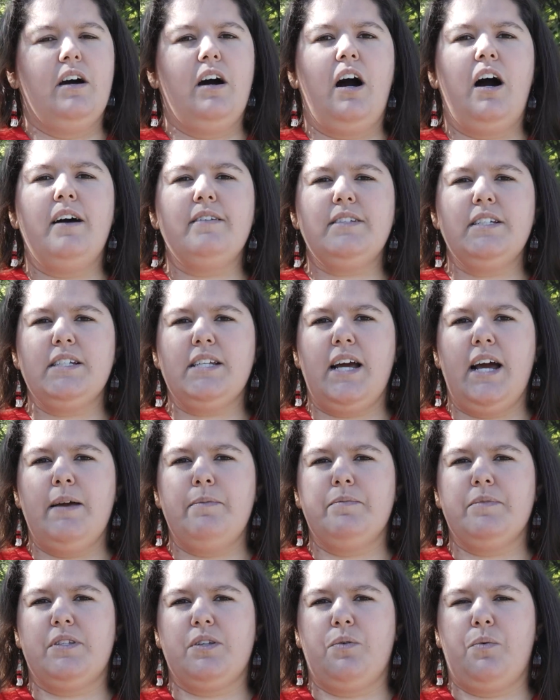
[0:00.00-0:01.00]

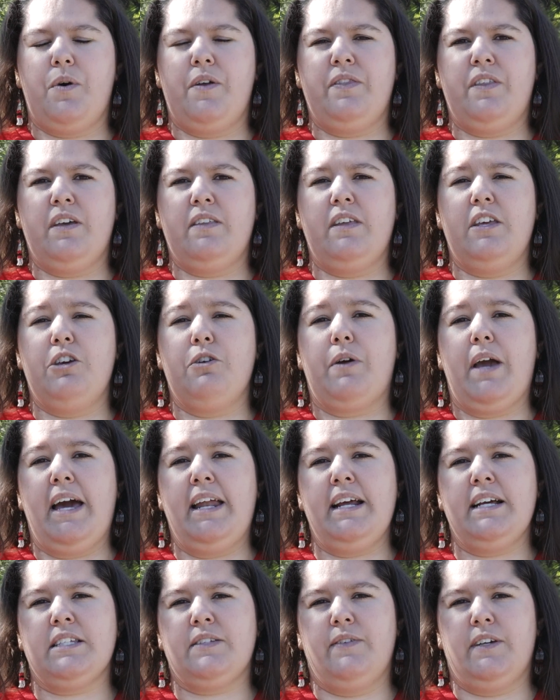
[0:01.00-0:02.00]
Oftentimes, the one thing that you
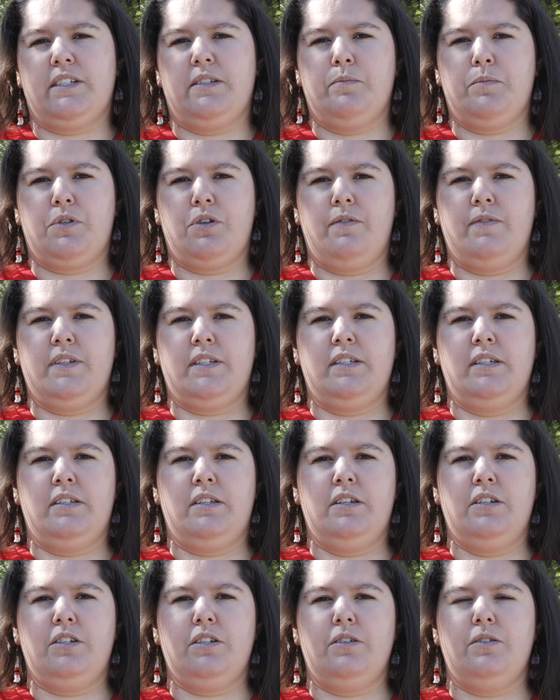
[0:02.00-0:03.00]
can ask victim
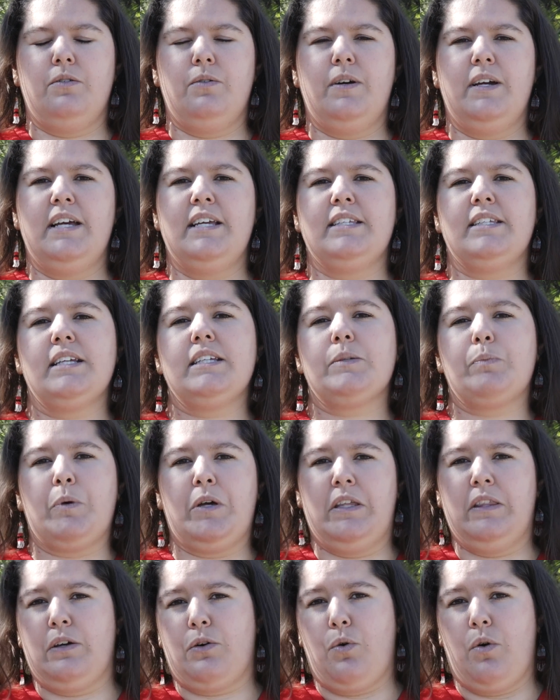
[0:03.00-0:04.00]
services to do is
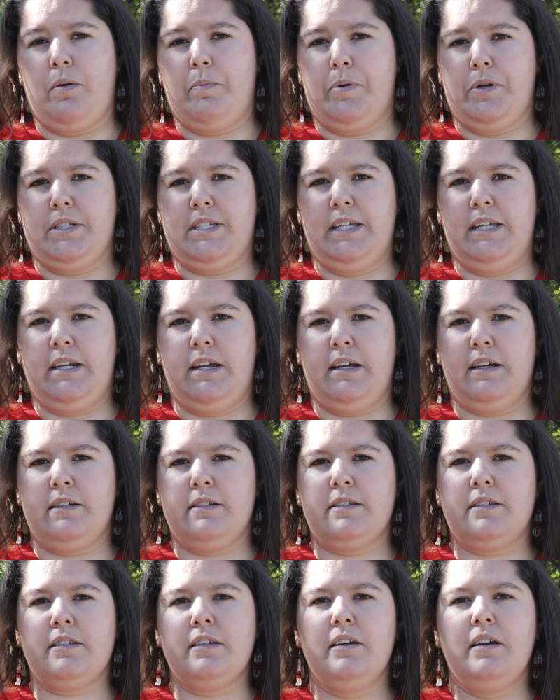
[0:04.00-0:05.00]
explain the court
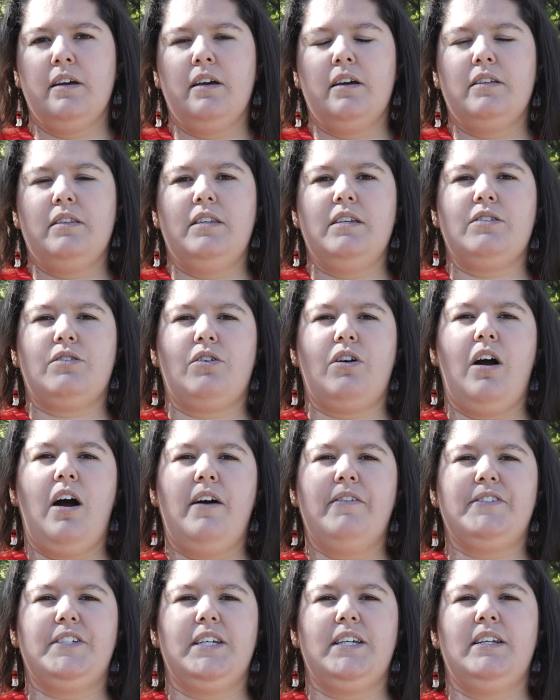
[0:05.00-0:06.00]
proceedings. These are
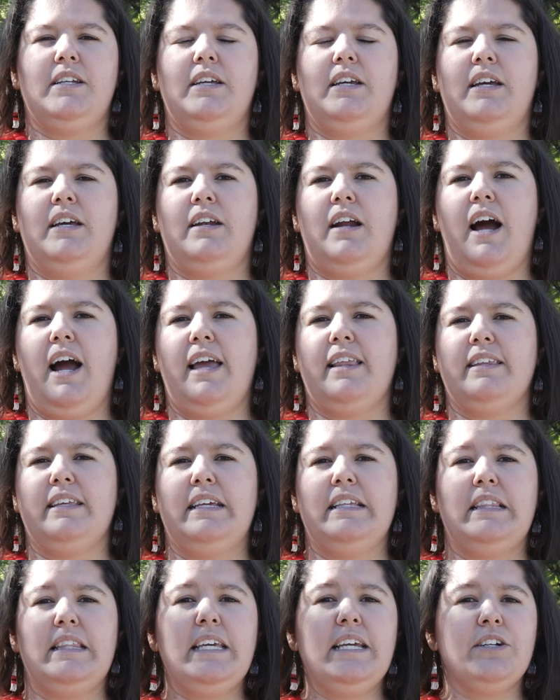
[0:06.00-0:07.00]
often in
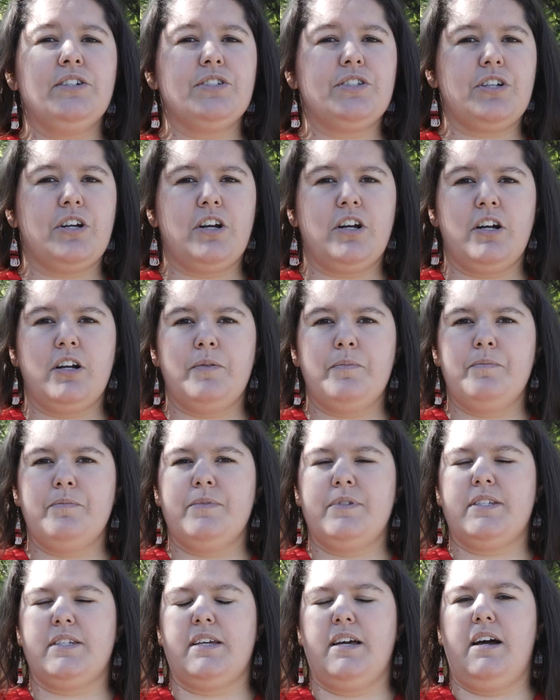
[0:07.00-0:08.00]
highly legal
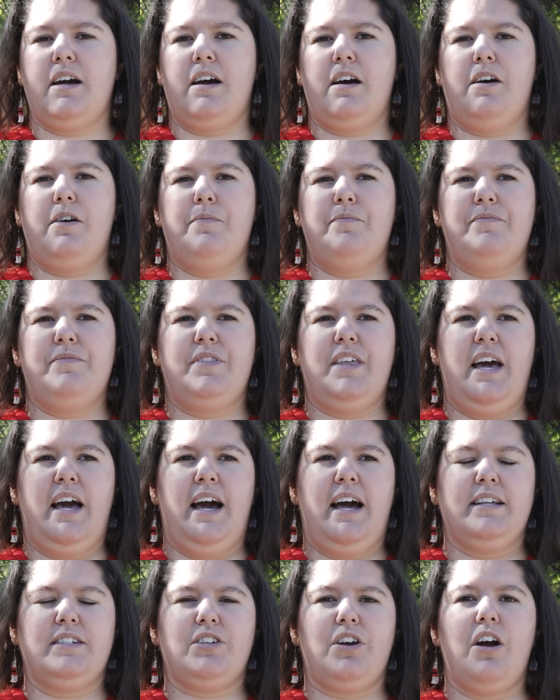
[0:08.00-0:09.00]
terms
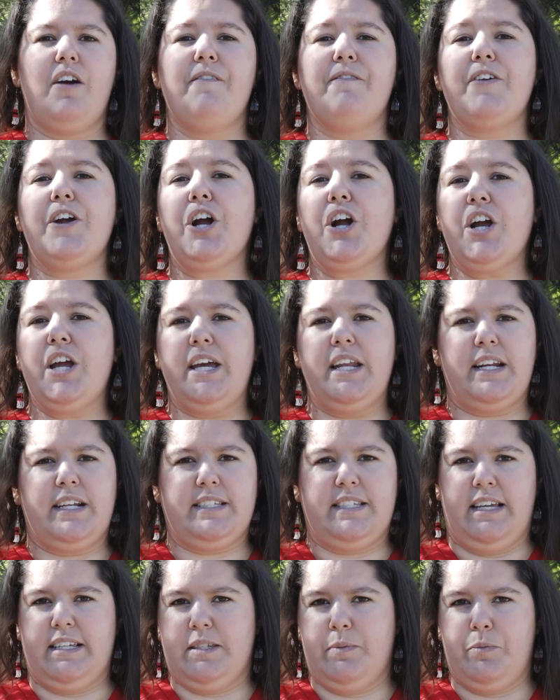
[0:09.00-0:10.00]
that are very
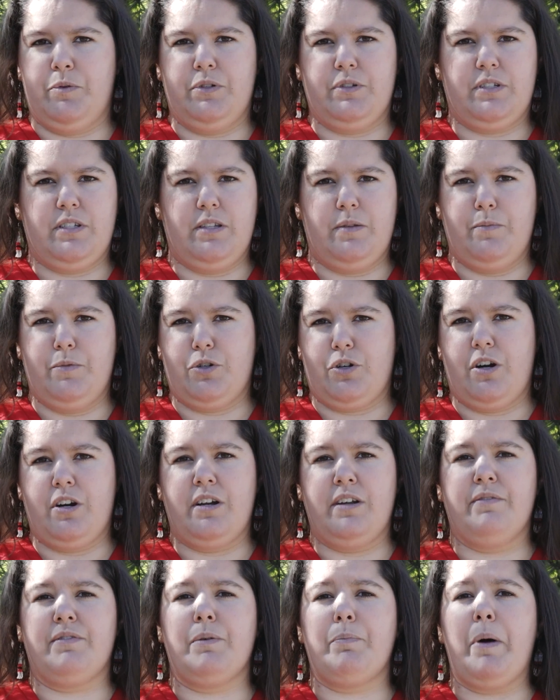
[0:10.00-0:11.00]
inaccessible to the
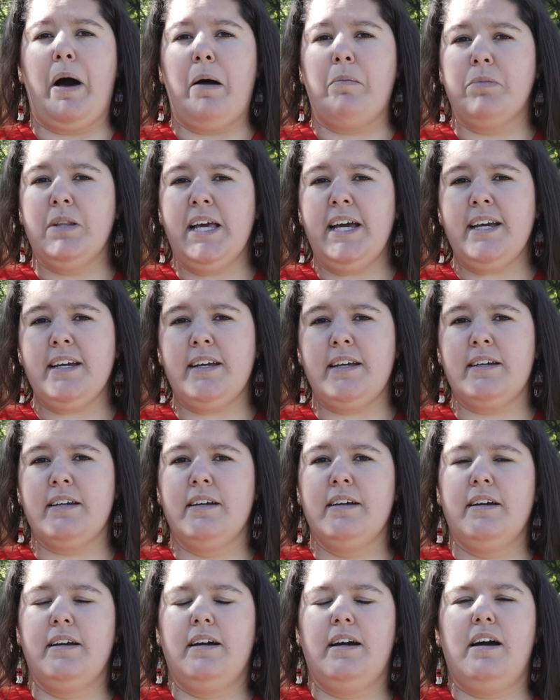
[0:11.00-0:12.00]
majority of the public.
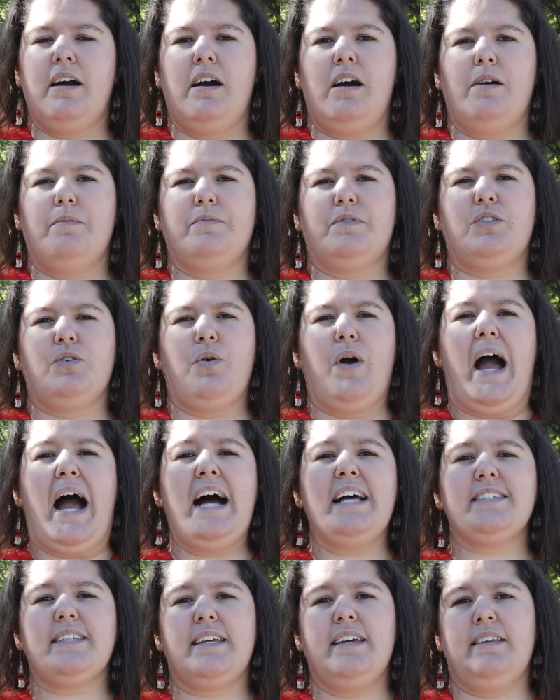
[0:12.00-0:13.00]
So
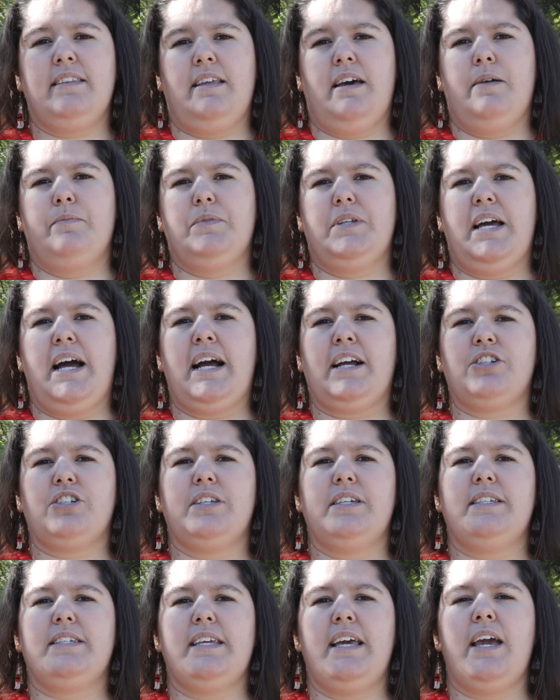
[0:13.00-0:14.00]
asking them to
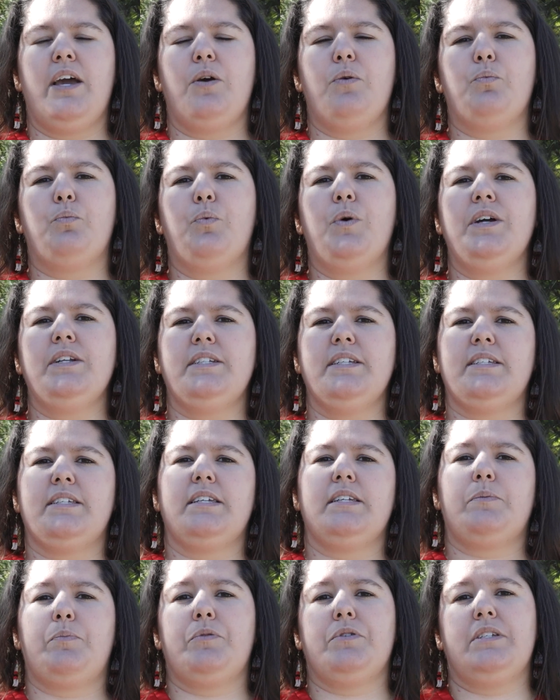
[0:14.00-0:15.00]
actually say, what does
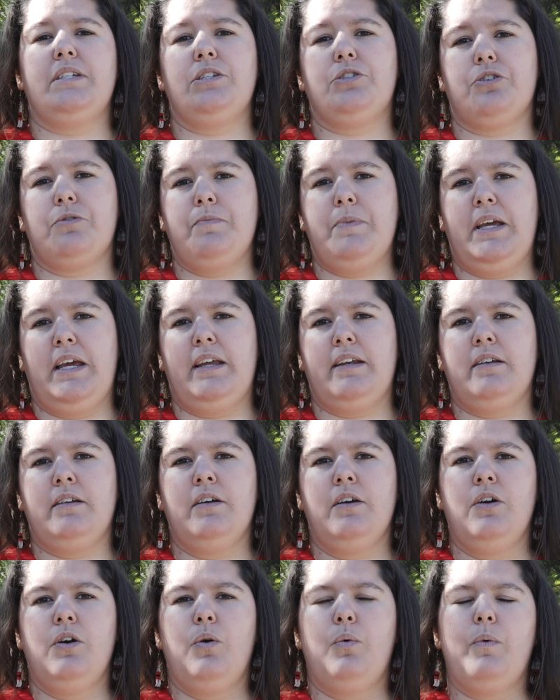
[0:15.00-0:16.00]
this procedure mean?
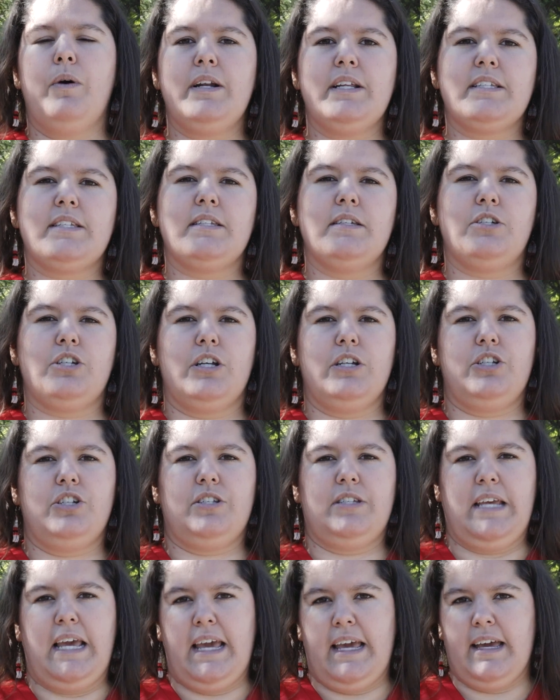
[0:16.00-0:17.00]
What is the judge
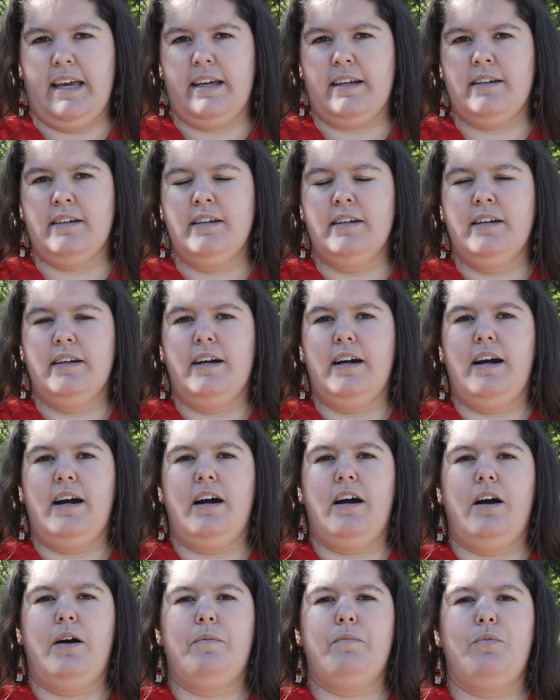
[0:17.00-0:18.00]
saying?
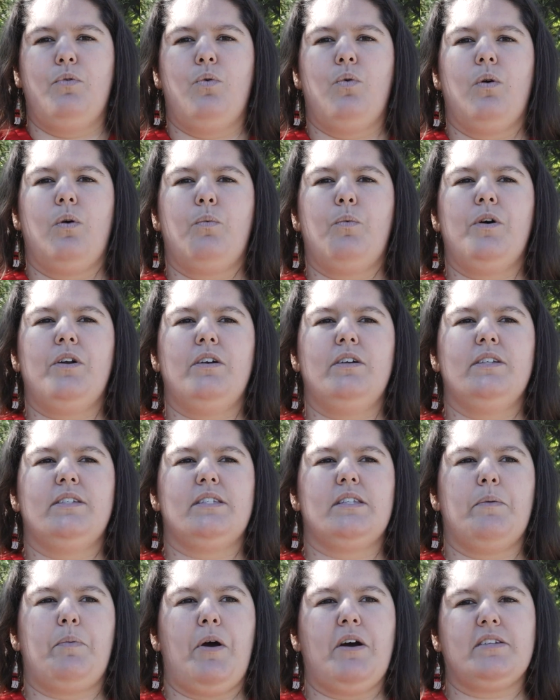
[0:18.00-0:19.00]
Or what
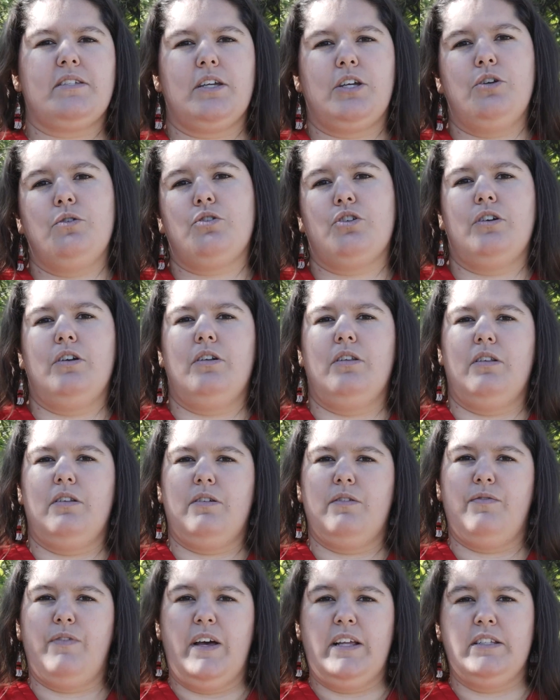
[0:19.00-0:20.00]
is the prosecution and the
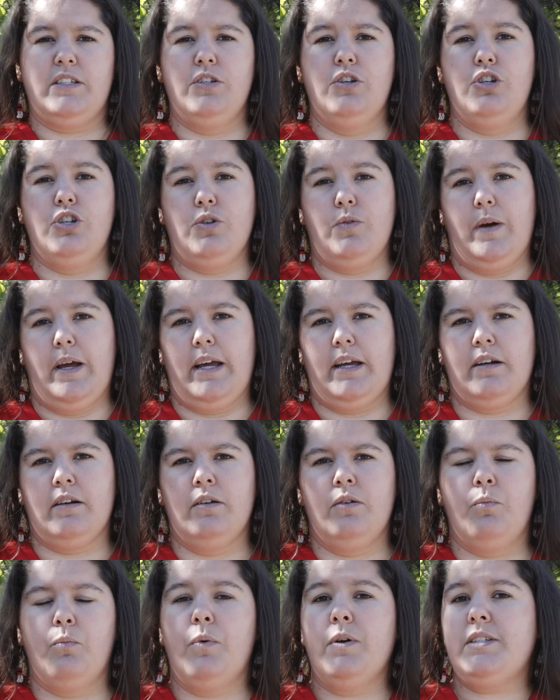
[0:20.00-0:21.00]
defense doing?
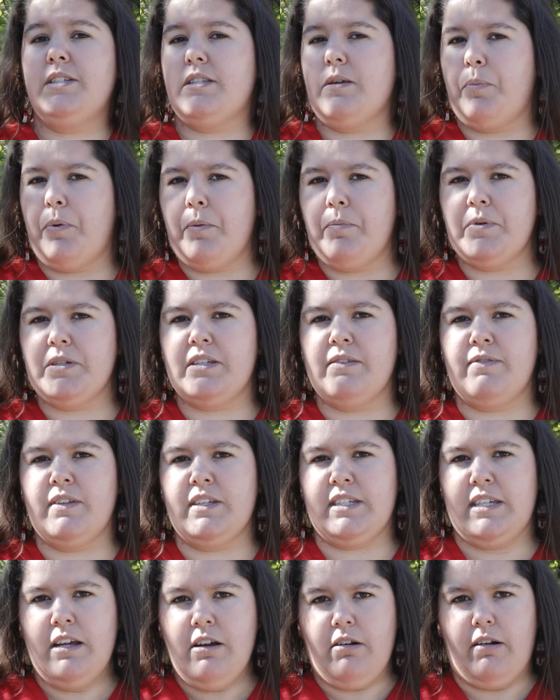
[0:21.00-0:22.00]
What's the purpose of
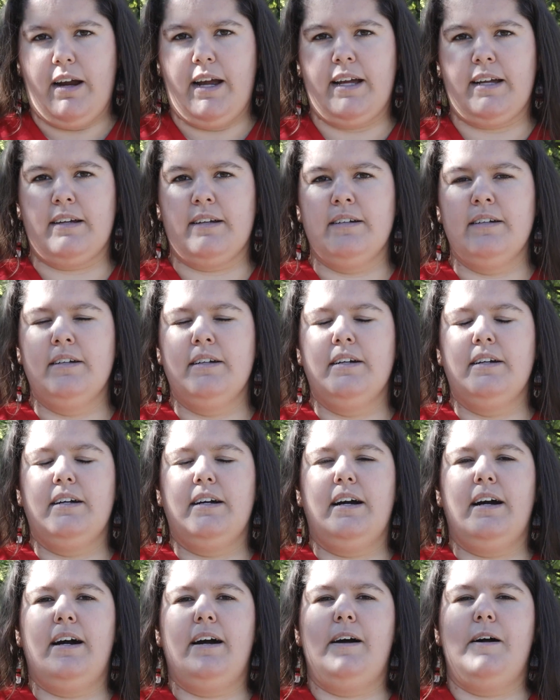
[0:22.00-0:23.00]
this hearing?
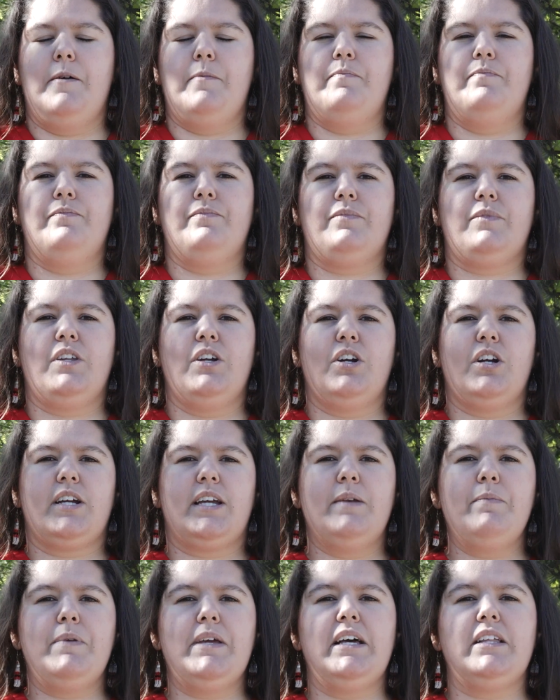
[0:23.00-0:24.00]
There
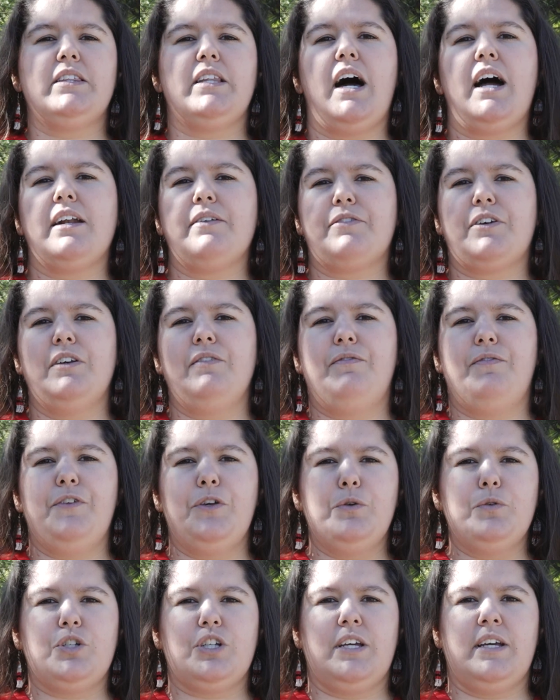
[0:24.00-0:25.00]
can be a lot of
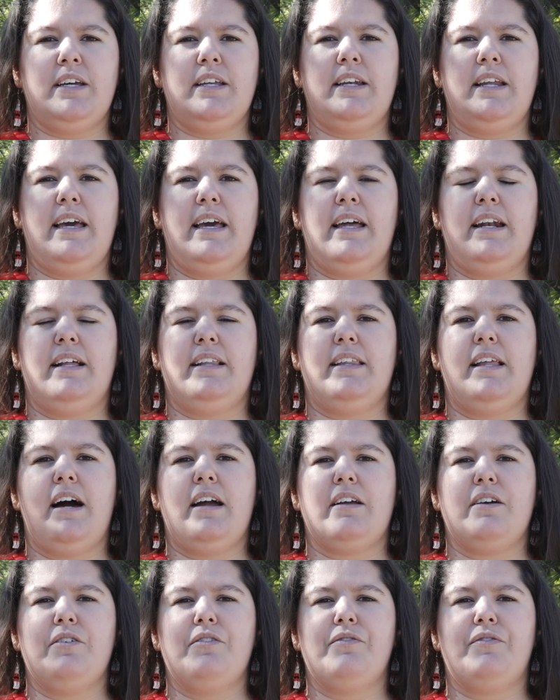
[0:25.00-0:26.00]
confusion and a
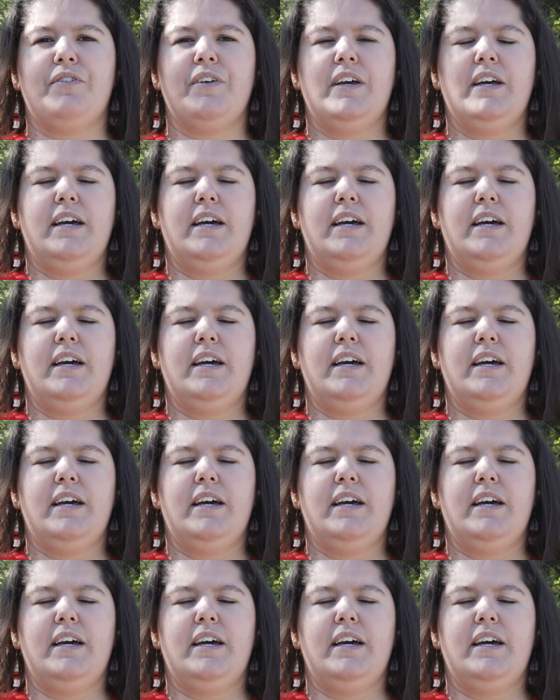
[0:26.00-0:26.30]
lot of